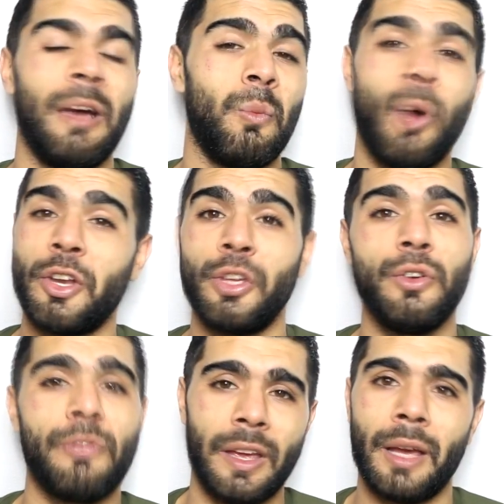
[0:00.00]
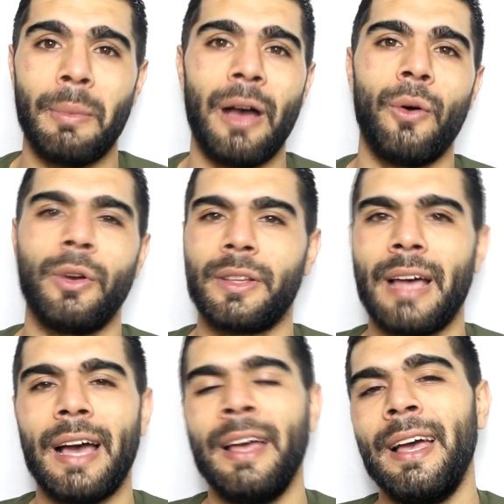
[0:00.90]
What do you think about all of
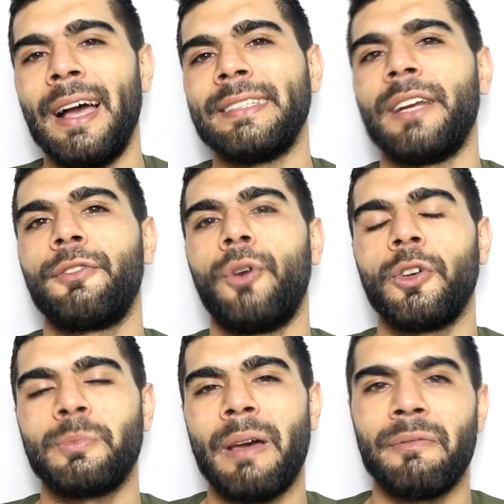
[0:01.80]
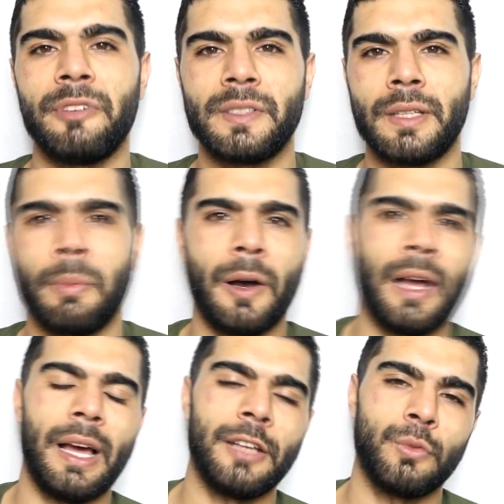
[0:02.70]
that? And then, of course, Memphis
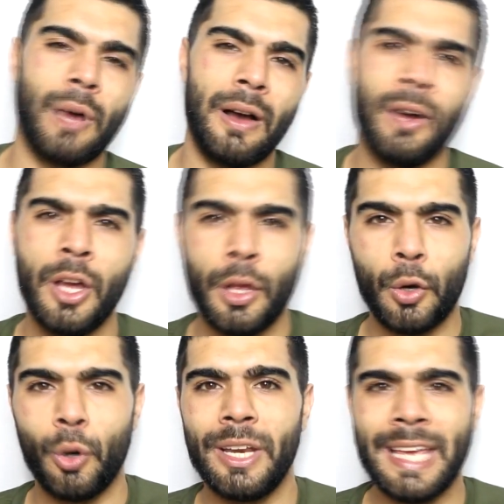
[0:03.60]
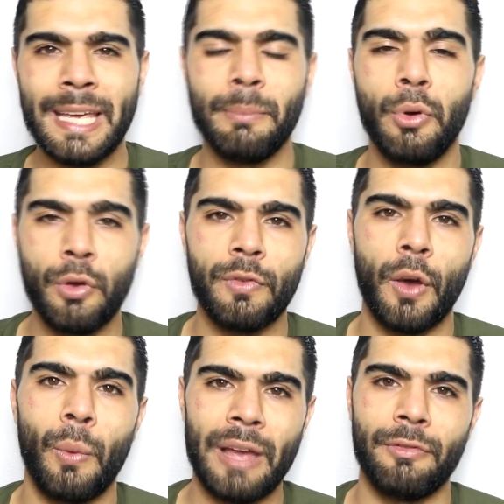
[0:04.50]
Depay as well. Could he move
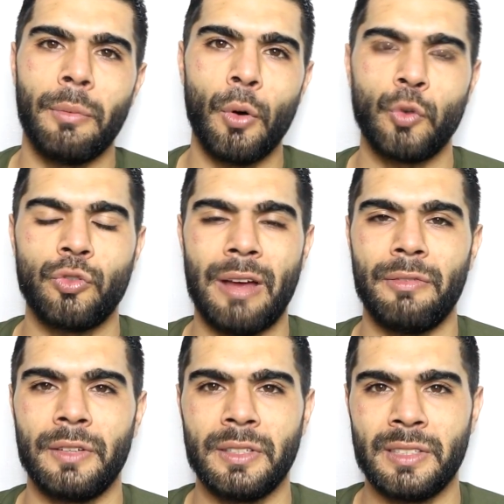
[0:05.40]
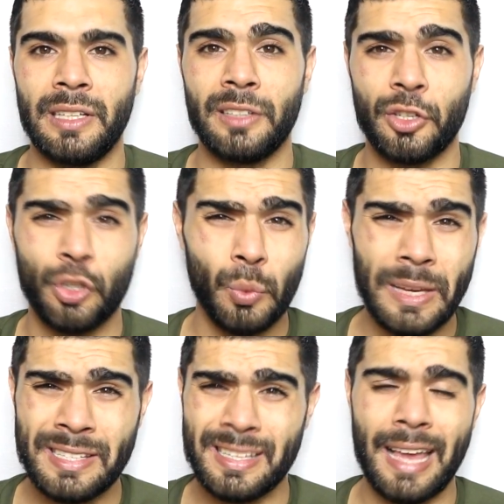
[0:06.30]
away from Old Trafford this season? Should we
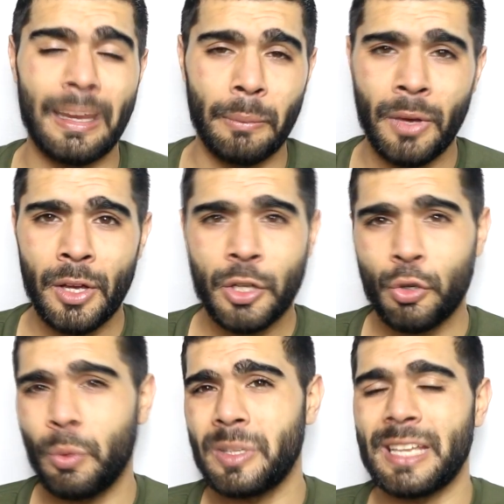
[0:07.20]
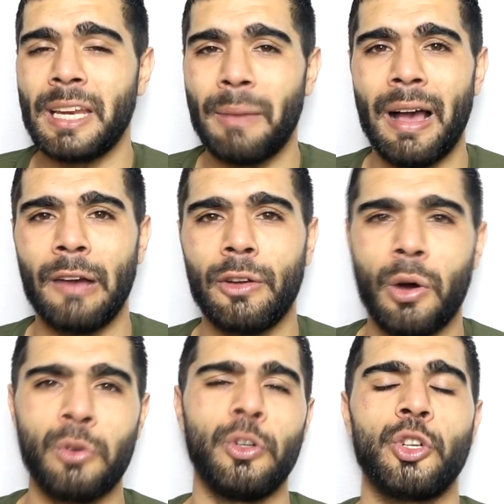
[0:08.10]
sell him? Should we send him out on
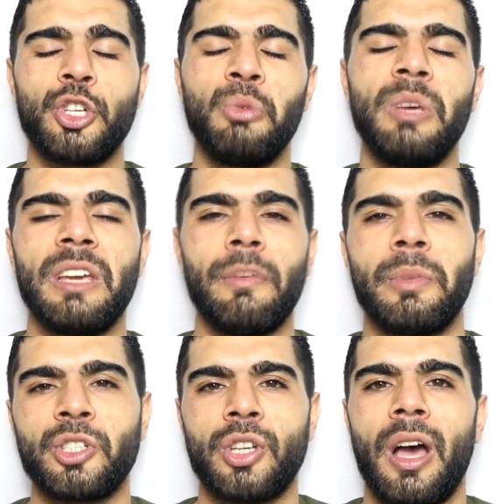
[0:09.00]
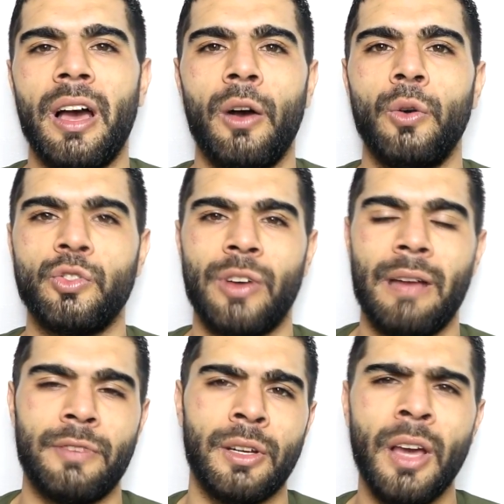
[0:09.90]
loan? Or should we give him a shot at Old
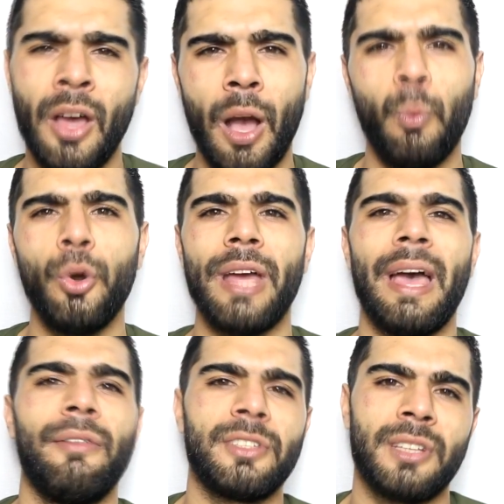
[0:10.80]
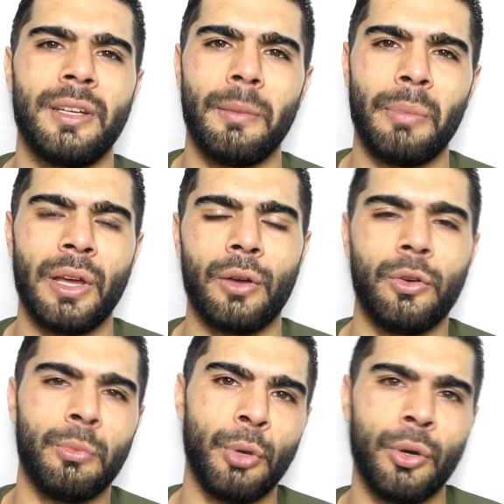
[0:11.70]
Trafford? And would Everton be a
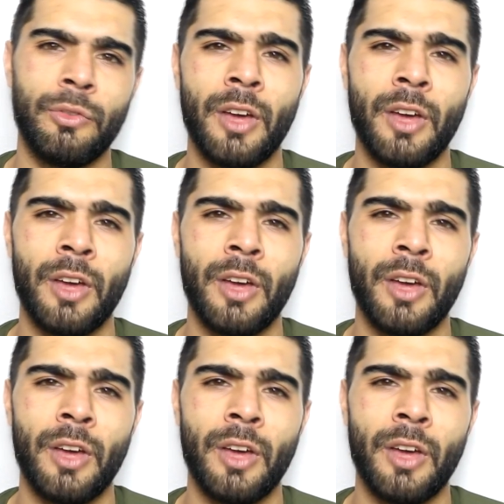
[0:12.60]
good move?